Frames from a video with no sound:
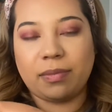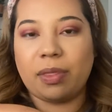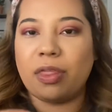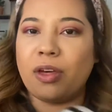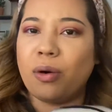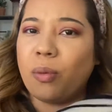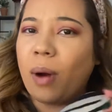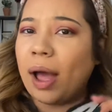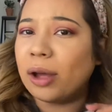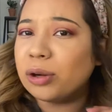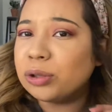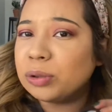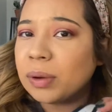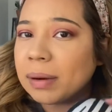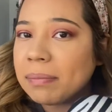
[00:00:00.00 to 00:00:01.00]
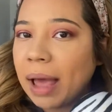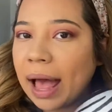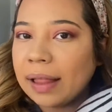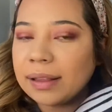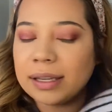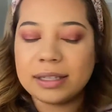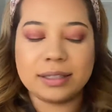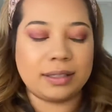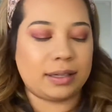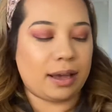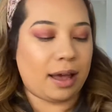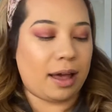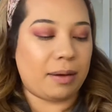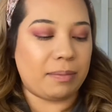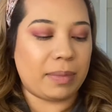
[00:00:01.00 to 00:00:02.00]
the Wild One palette.
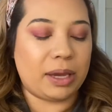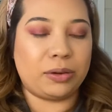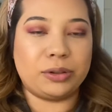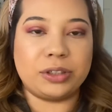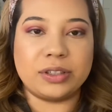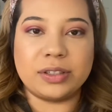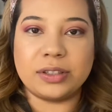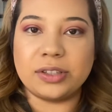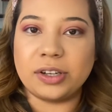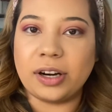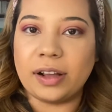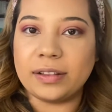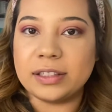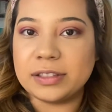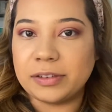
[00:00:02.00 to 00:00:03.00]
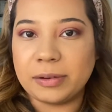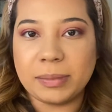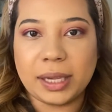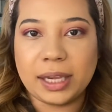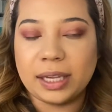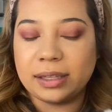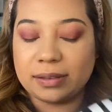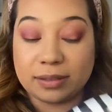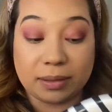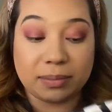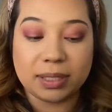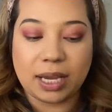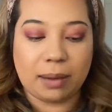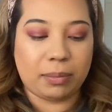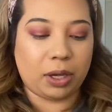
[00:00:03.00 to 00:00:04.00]
My older sister got this for me some
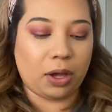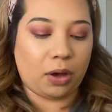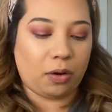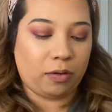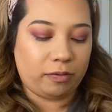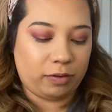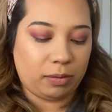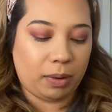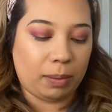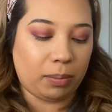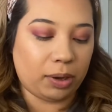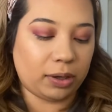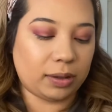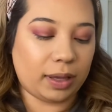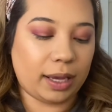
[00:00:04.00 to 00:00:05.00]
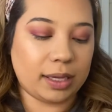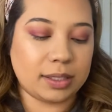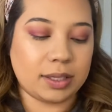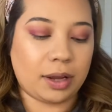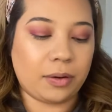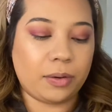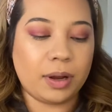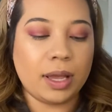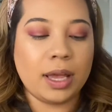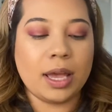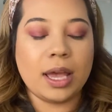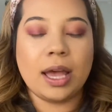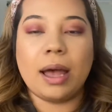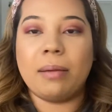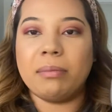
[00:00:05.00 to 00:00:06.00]
time ago for my birthday. So
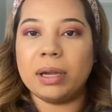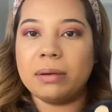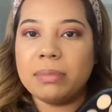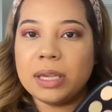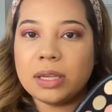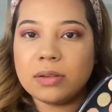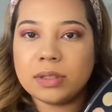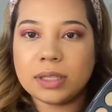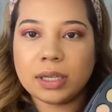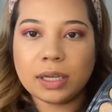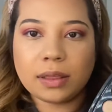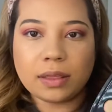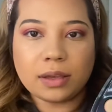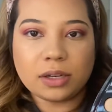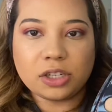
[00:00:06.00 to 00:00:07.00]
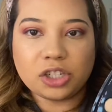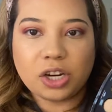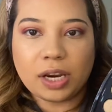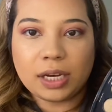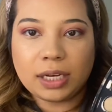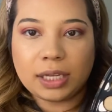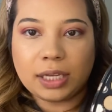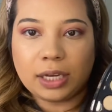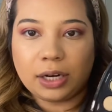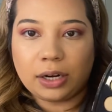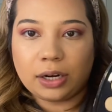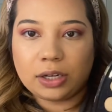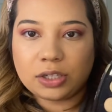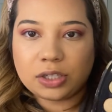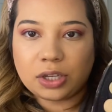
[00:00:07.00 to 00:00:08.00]
I'm gonna be using this shade
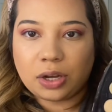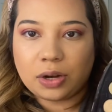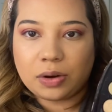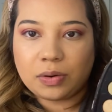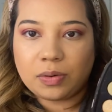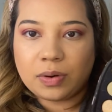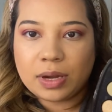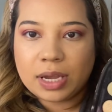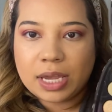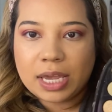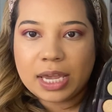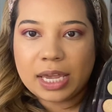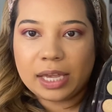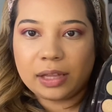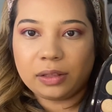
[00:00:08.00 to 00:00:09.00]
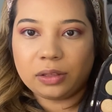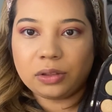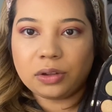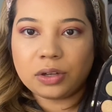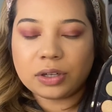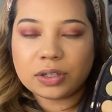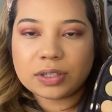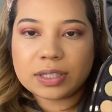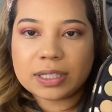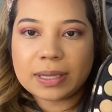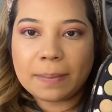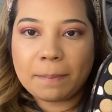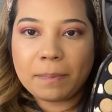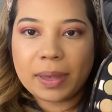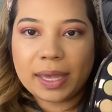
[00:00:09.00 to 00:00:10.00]
here. So it looks
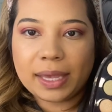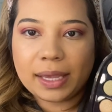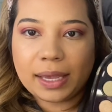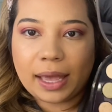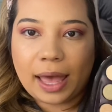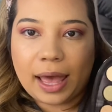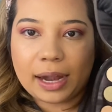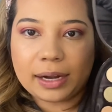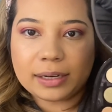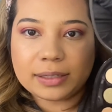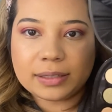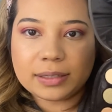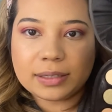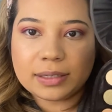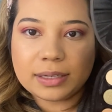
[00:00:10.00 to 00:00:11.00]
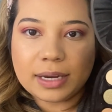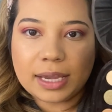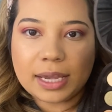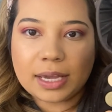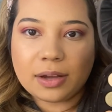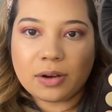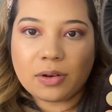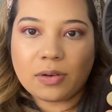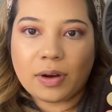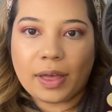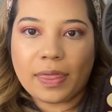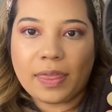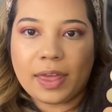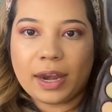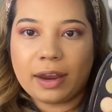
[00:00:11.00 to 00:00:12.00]
pink at an angle,
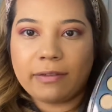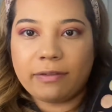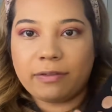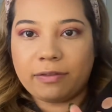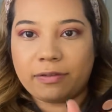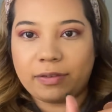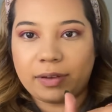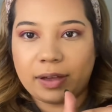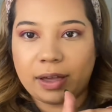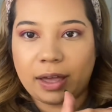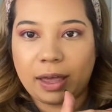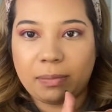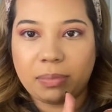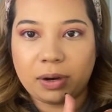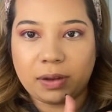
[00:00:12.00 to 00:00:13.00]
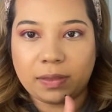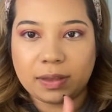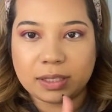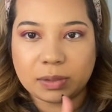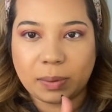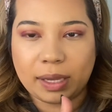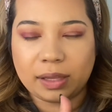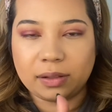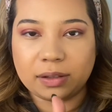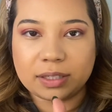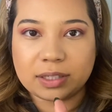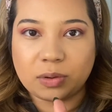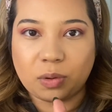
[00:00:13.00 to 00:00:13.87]
and then if I put it this way, it looks